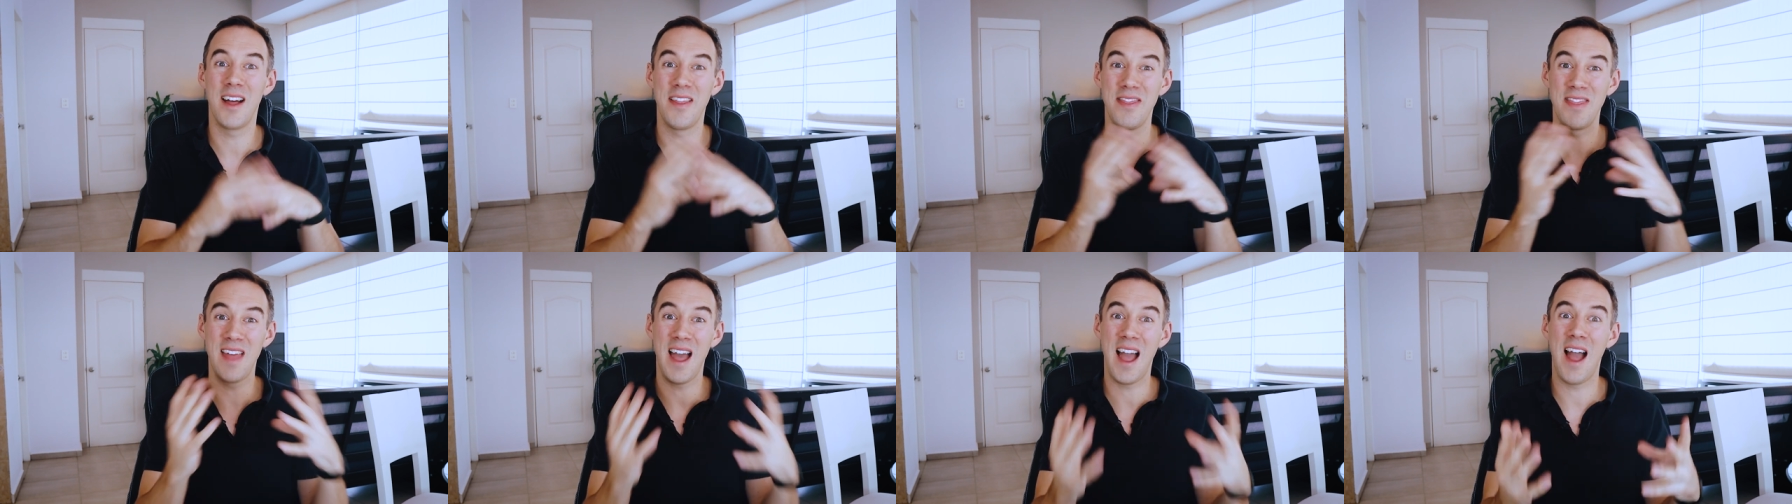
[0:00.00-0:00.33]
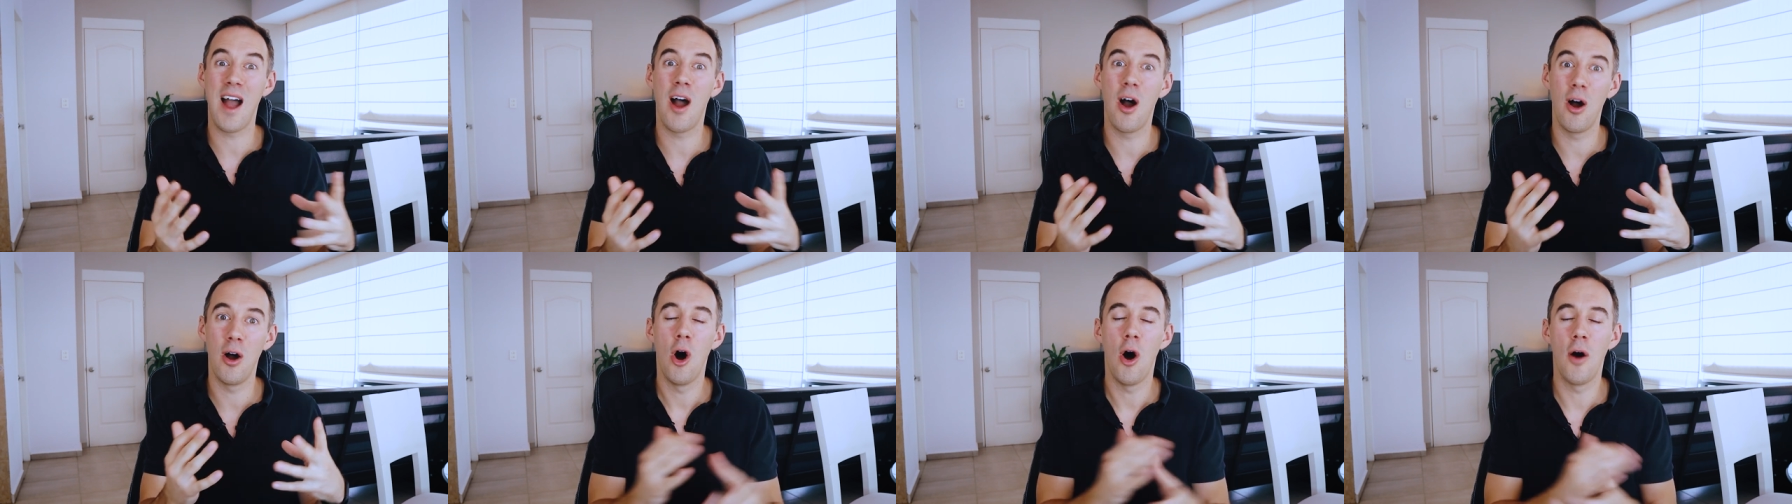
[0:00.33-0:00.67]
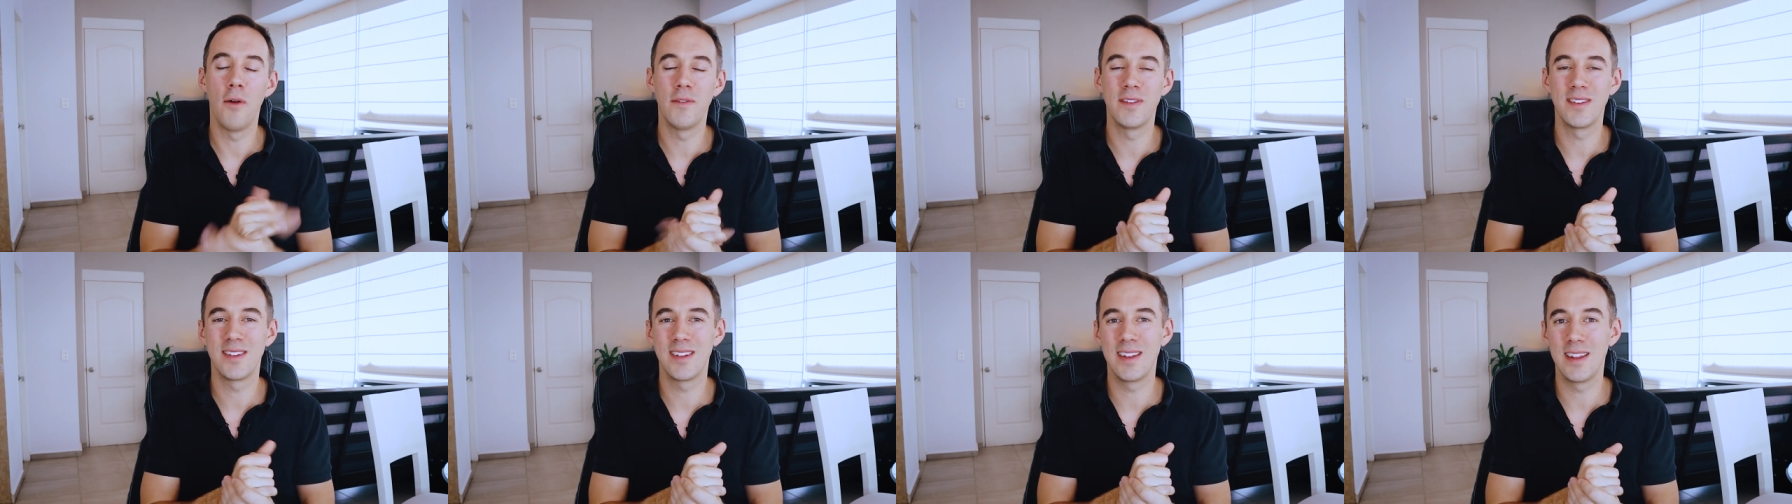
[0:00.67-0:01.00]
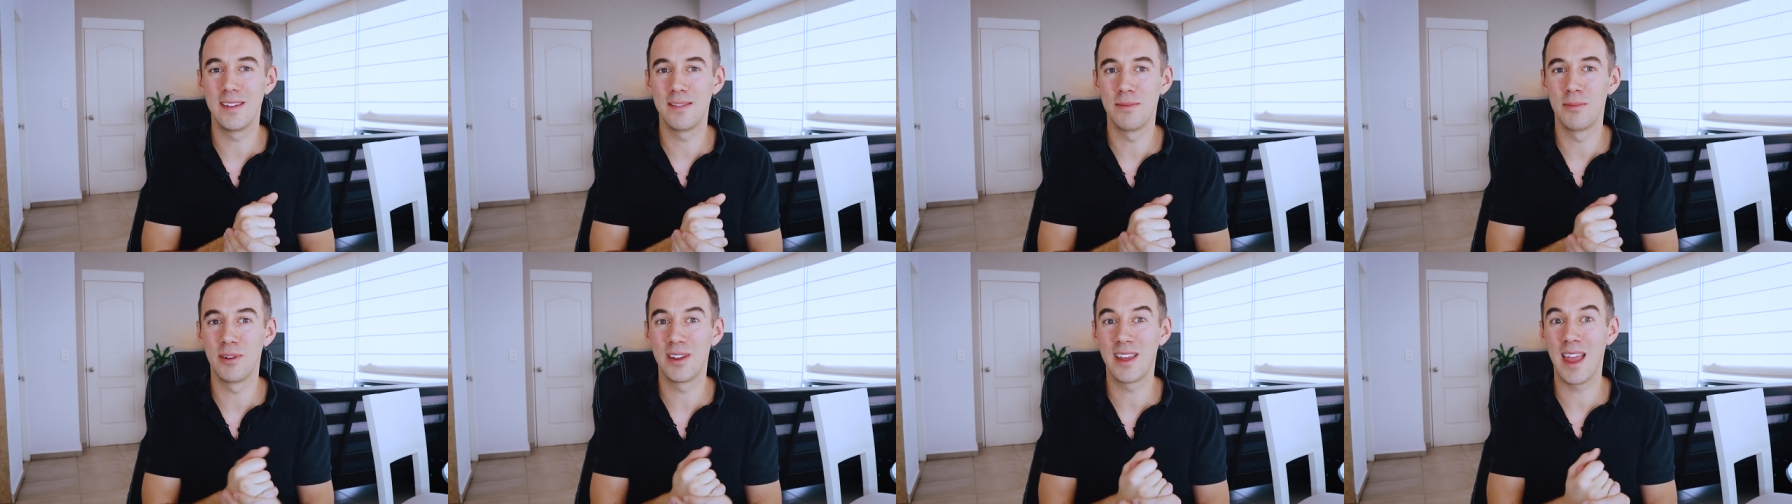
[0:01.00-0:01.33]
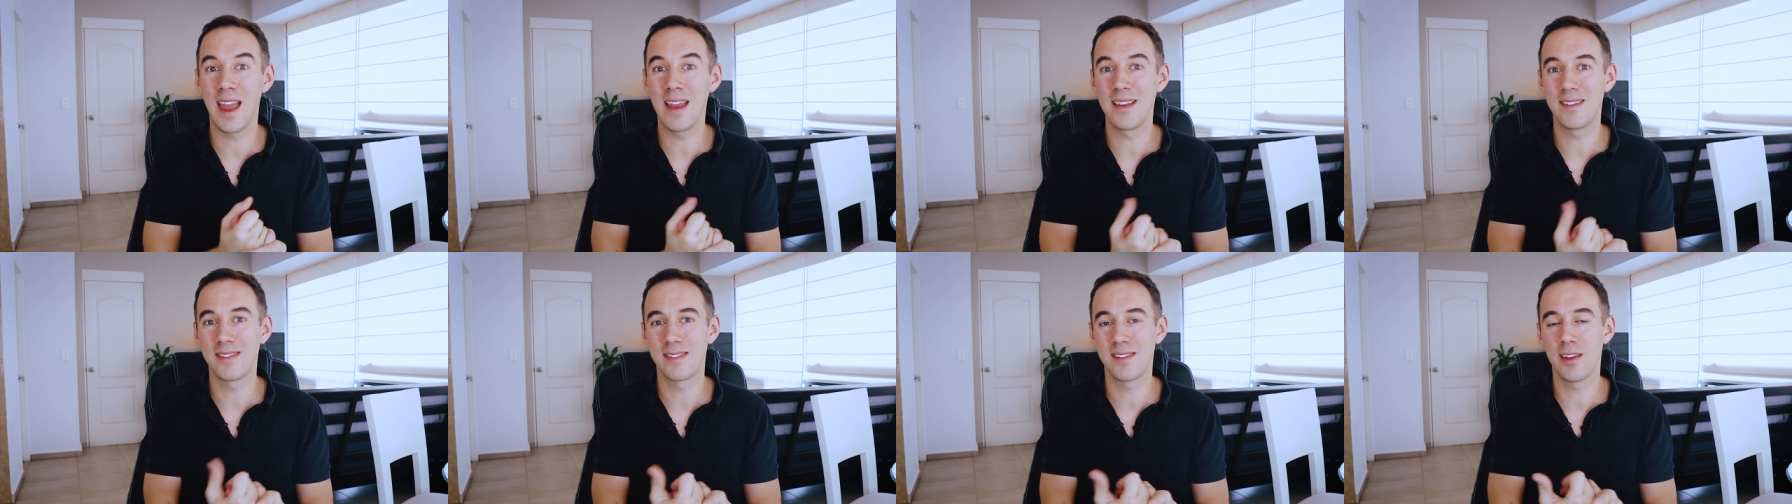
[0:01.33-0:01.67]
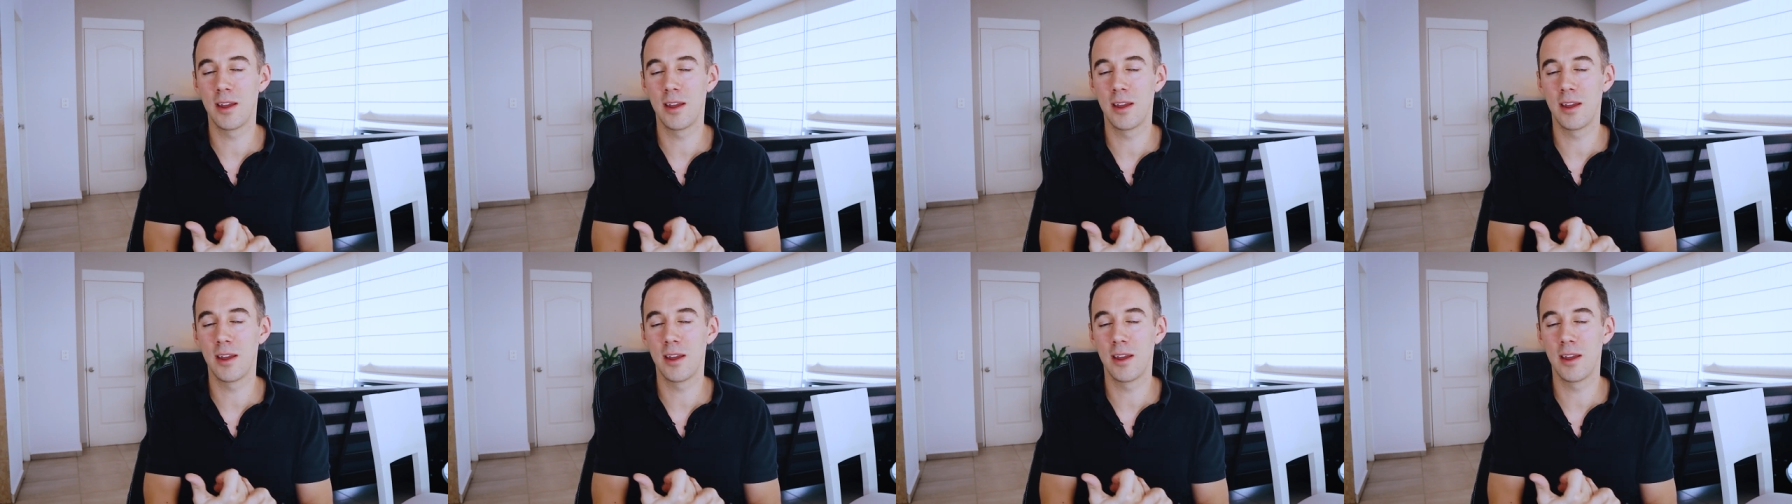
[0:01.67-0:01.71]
And that obviously is against